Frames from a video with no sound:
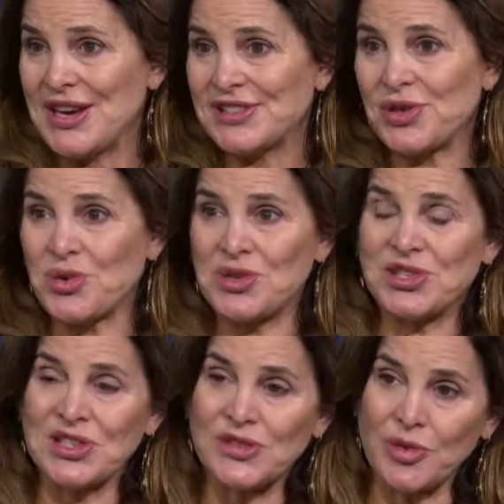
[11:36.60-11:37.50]
So
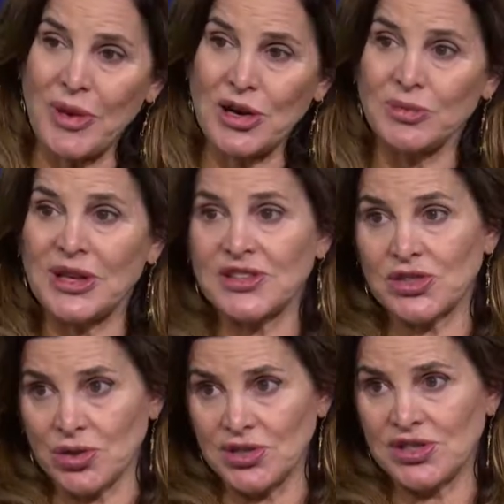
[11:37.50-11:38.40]
Christians from Arab lands
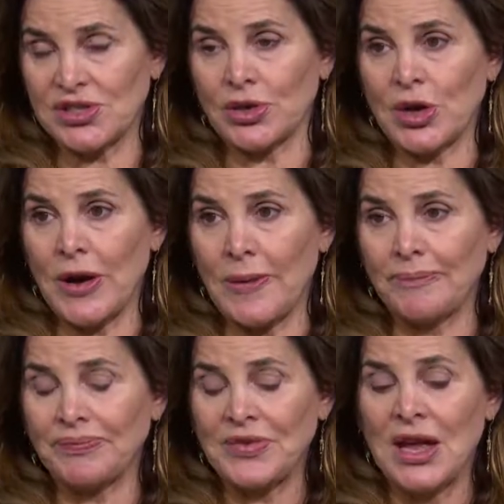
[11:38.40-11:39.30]
could still
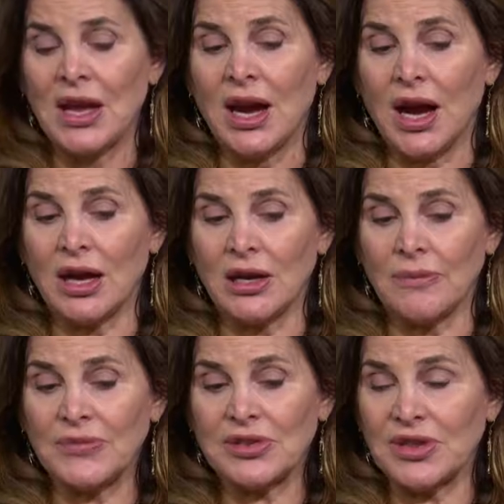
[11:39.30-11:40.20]
come.
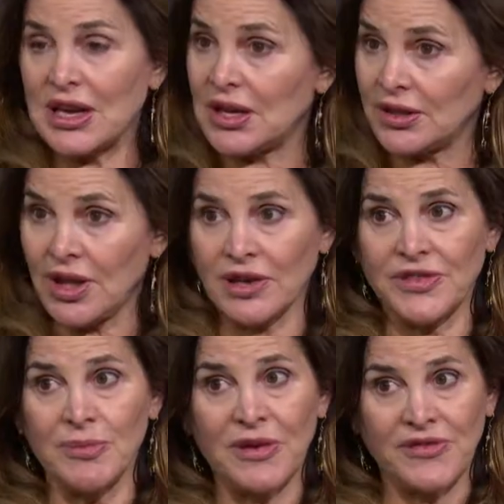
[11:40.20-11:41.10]
A lot of
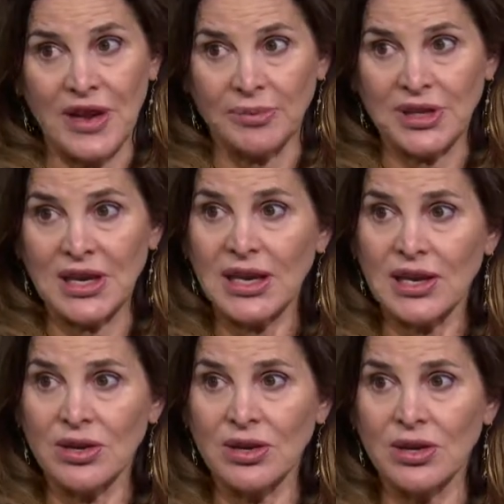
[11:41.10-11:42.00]
them have family
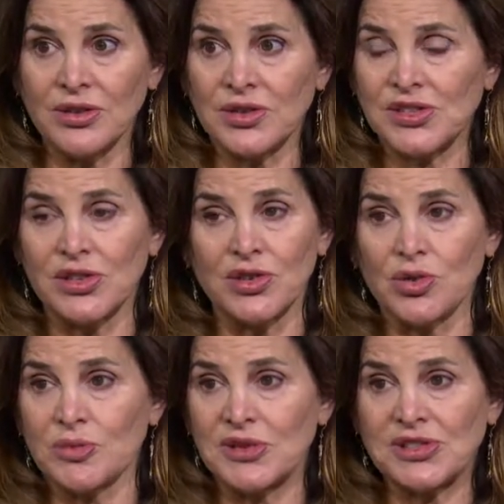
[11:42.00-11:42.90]
here. There's an
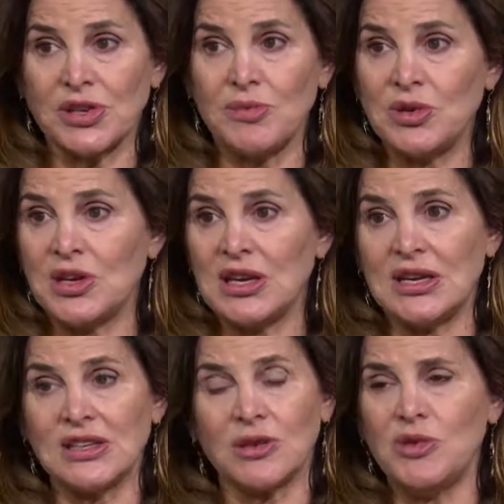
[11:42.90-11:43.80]
enormous
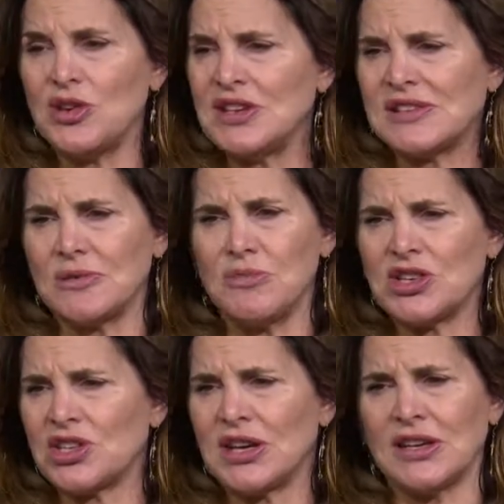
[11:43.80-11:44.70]
communities in
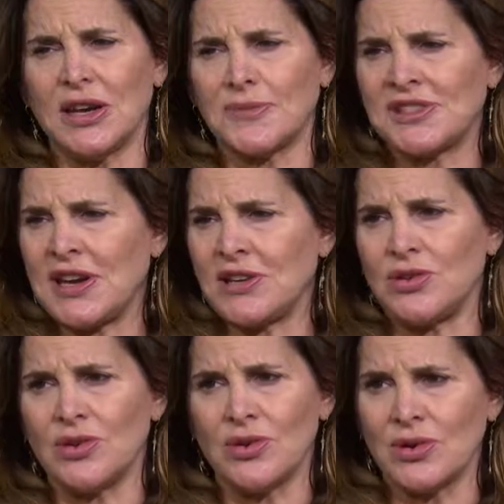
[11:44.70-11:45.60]
Michigan, upstate
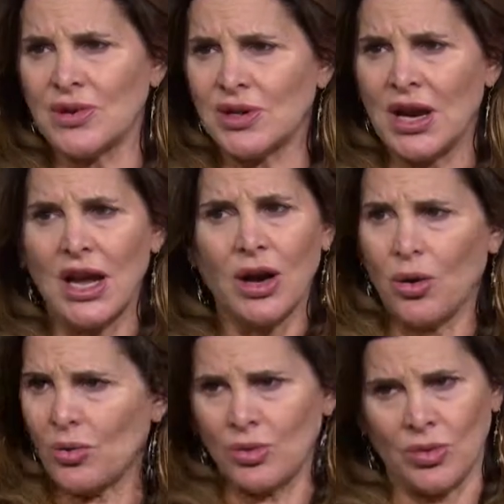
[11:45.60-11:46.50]
New York,
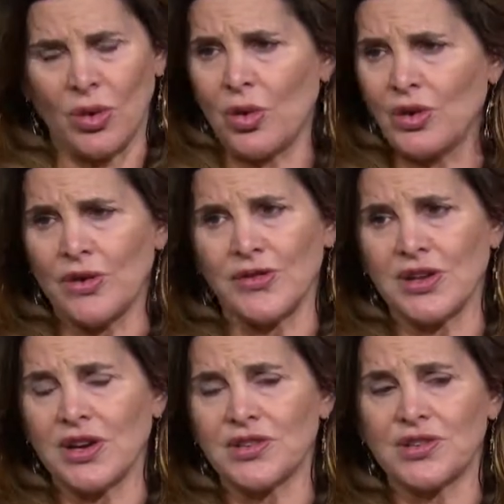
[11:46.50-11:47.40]
all over the
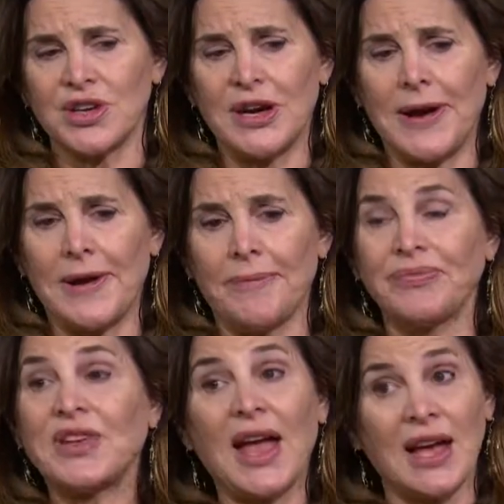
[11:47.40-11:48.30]
country.
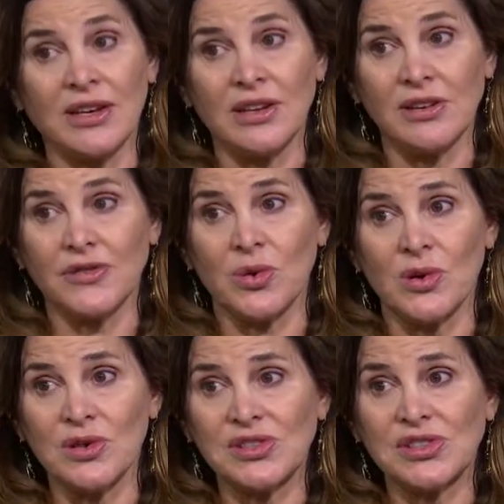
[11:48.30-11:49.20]
Canada, of
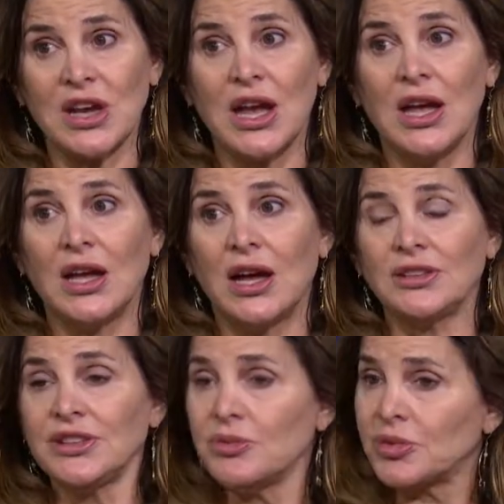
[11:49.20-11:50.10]
course,
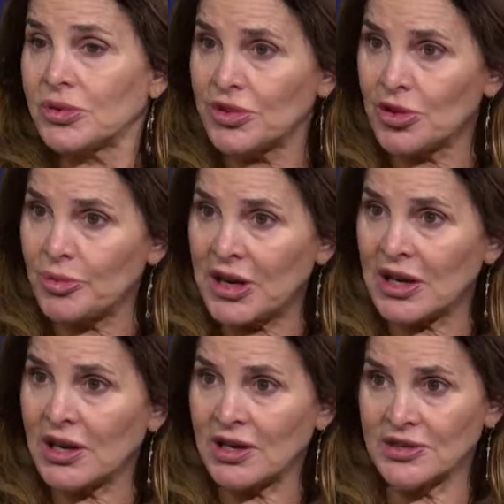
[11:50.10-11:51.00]
liberal
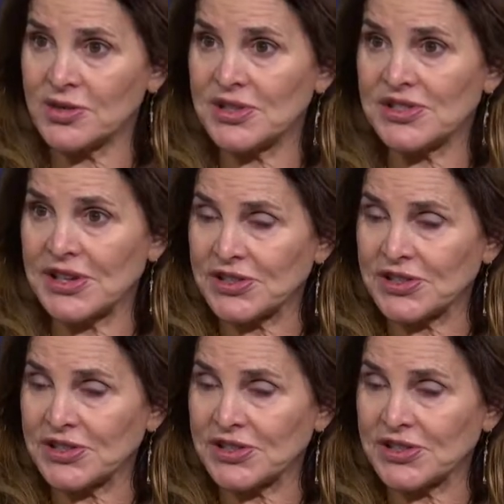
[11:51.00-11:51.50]
European countries like